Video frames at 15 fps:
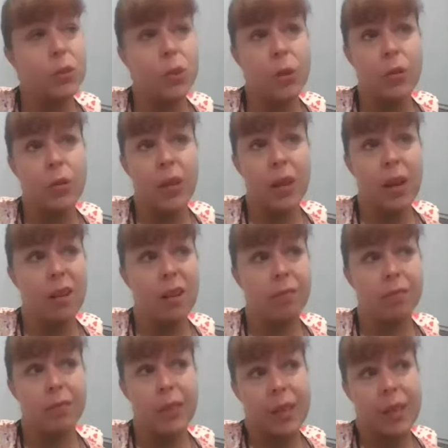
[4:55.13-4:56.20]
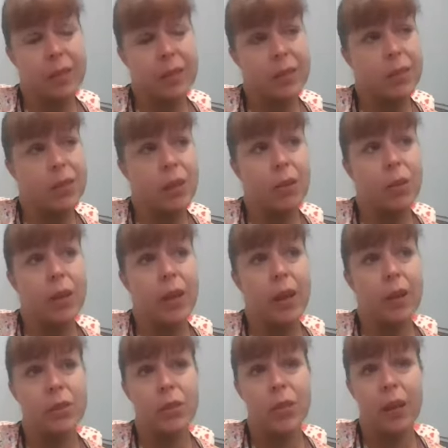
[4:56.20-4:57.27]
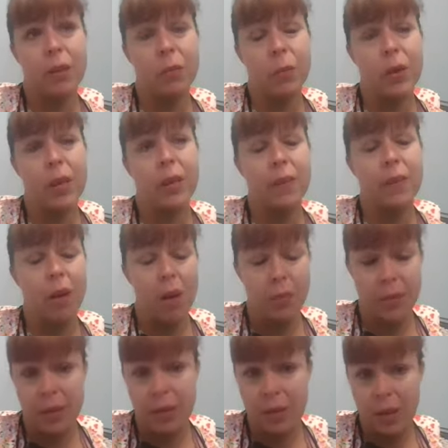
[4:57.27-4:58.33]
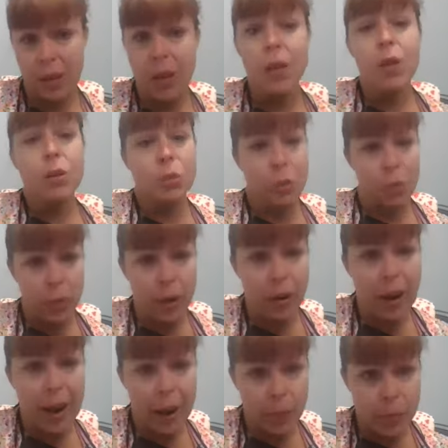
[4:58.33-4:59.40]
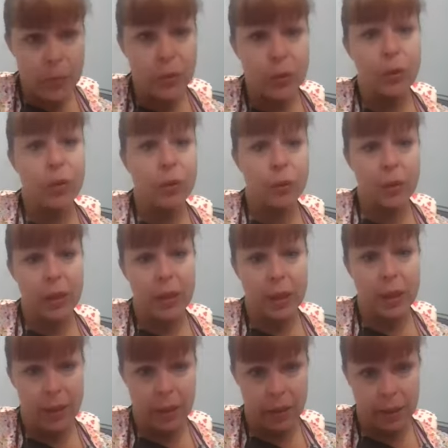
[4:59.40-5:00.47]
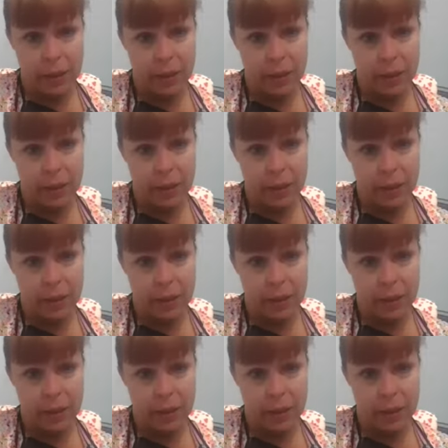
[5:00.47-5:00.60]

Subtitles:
is only our second week in the office. So we're absolutely,